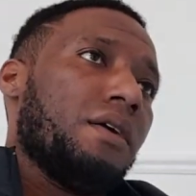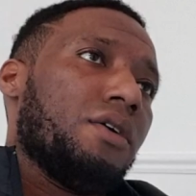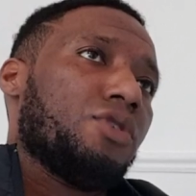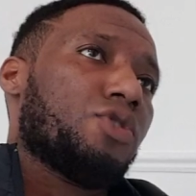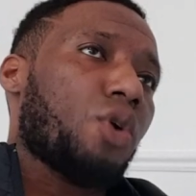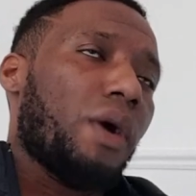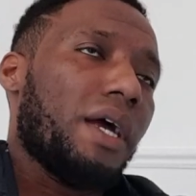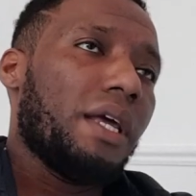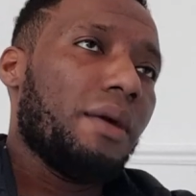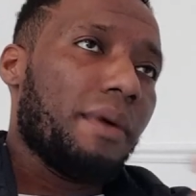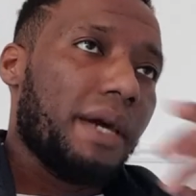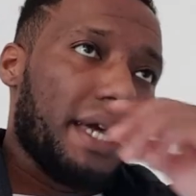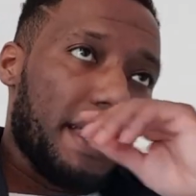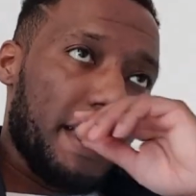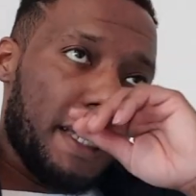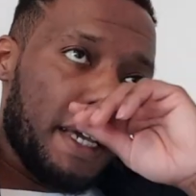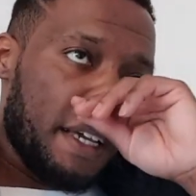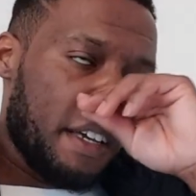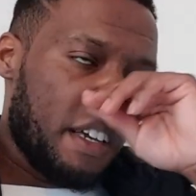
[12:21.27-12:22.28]
So
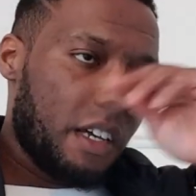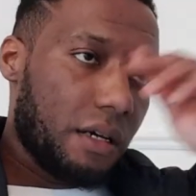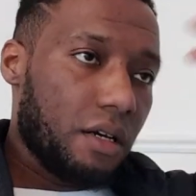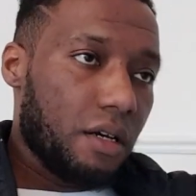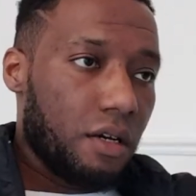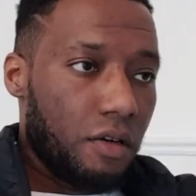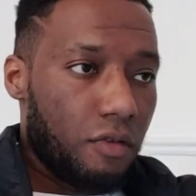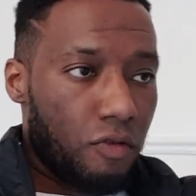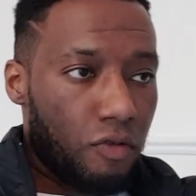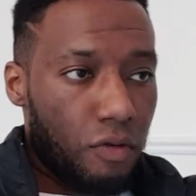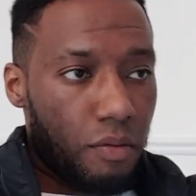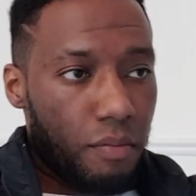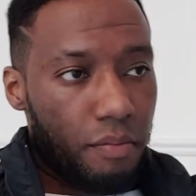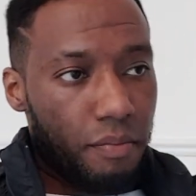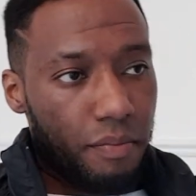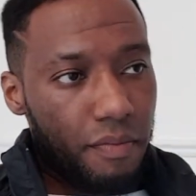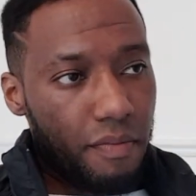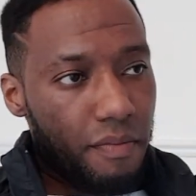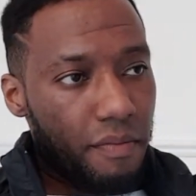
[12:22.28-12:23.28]
anyway,
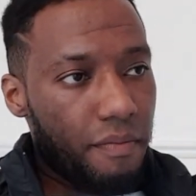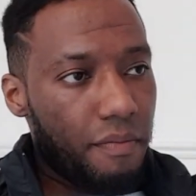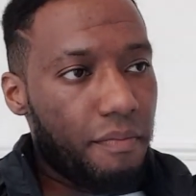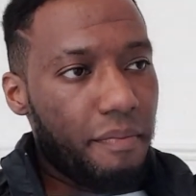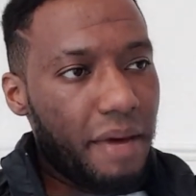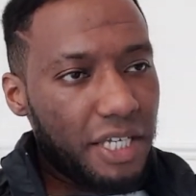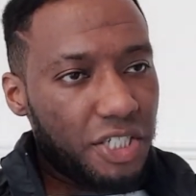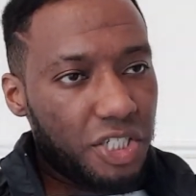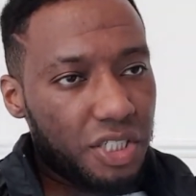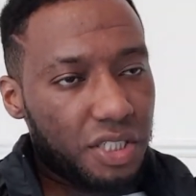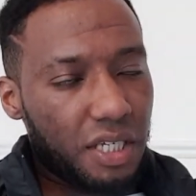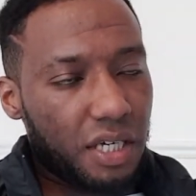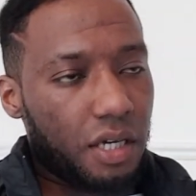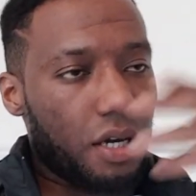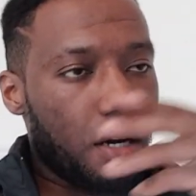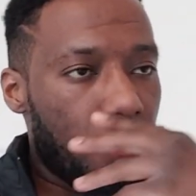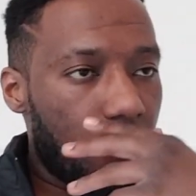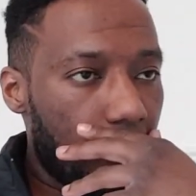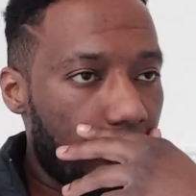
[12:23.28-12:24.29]
message the
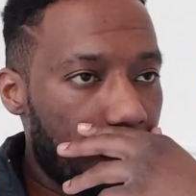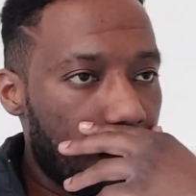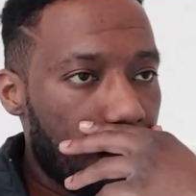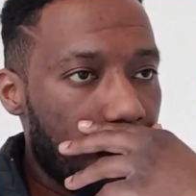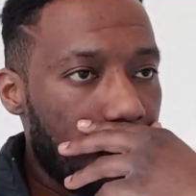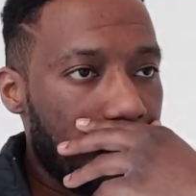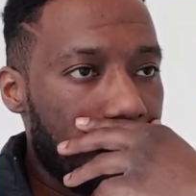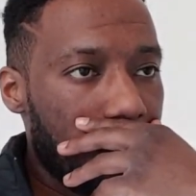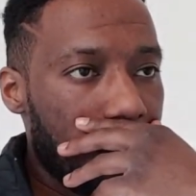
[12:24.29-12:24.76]
girl